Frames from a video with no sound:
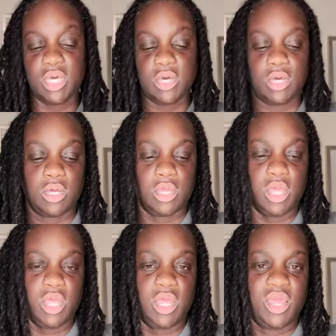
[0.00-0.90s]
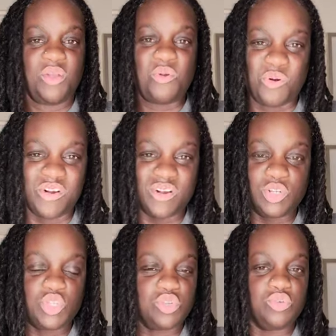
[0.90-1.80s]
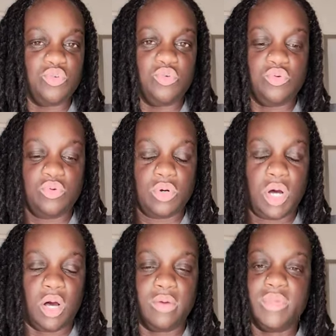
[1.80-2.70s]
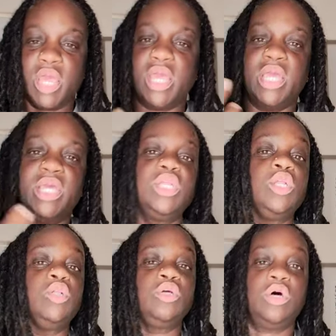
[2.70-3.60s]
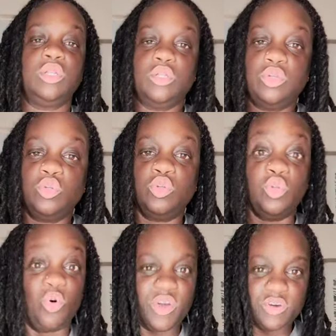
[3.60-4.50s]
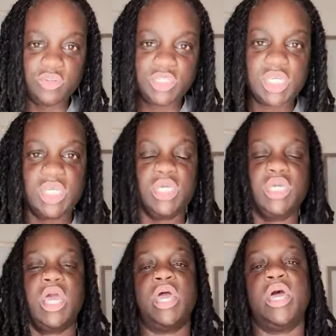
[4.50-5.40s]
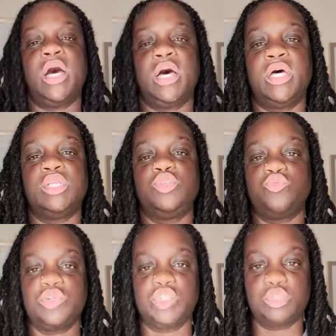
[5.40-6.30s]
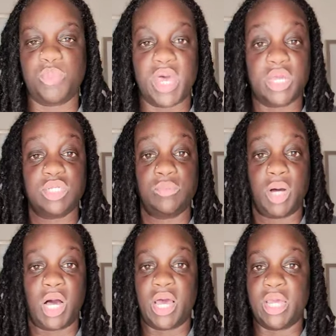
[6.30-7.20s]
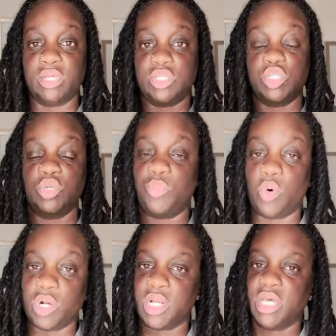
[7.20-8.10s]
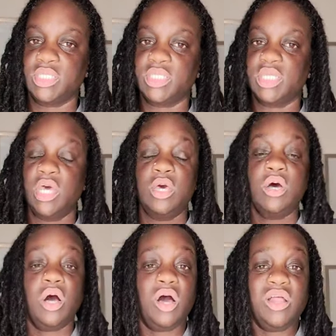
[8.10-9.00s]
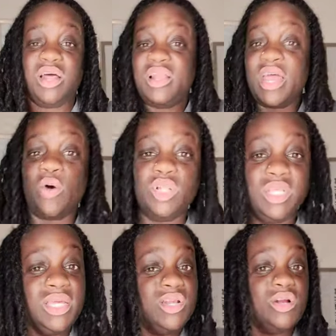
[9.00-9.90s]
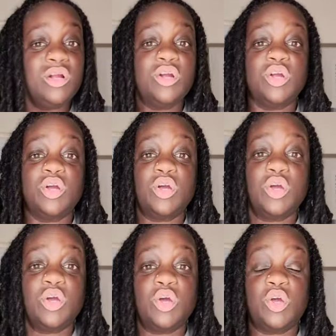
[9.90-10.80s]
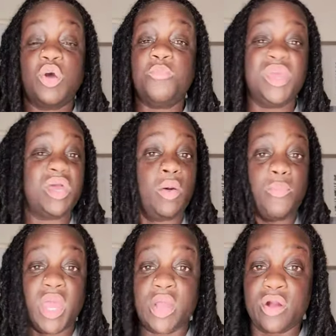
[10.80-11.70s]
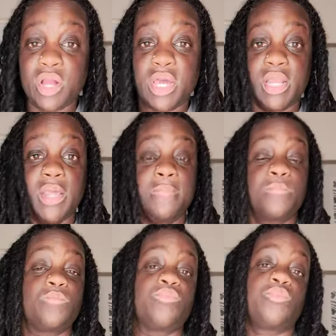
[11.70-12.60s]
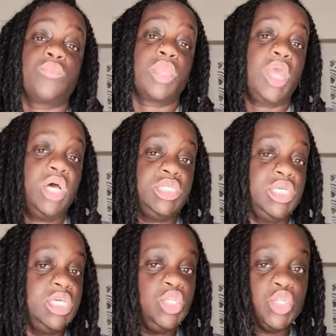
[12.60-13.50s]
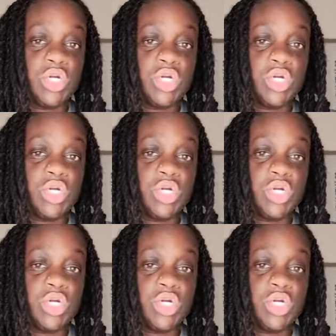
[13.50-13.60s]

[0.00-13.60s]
in order to um, gain loyalty and respect by the subordinates. Now, a leader could be a parent, a teacher,